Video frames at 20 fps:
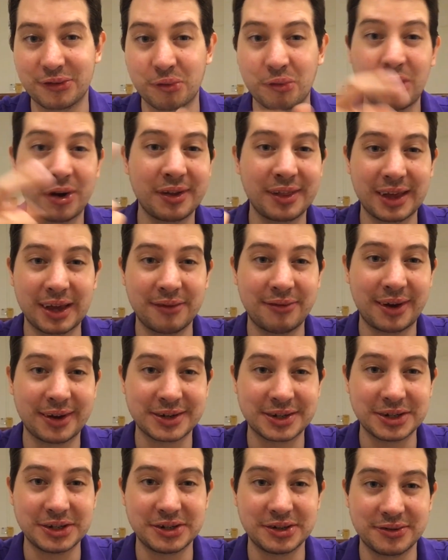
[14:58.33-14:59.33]
And one of the
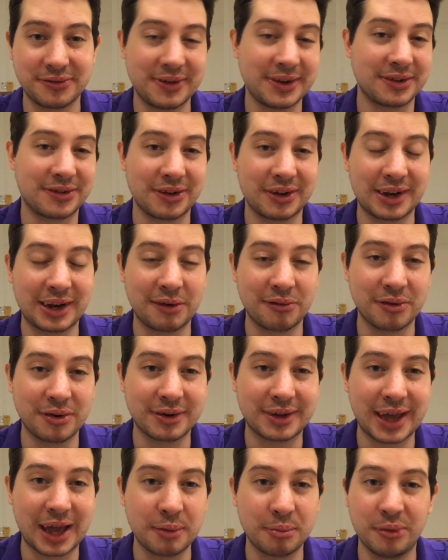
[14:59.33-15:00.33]
advantages of internally
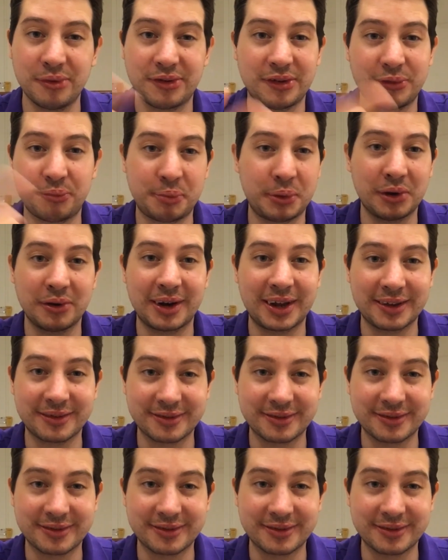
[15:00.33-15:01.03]
routed cables is purely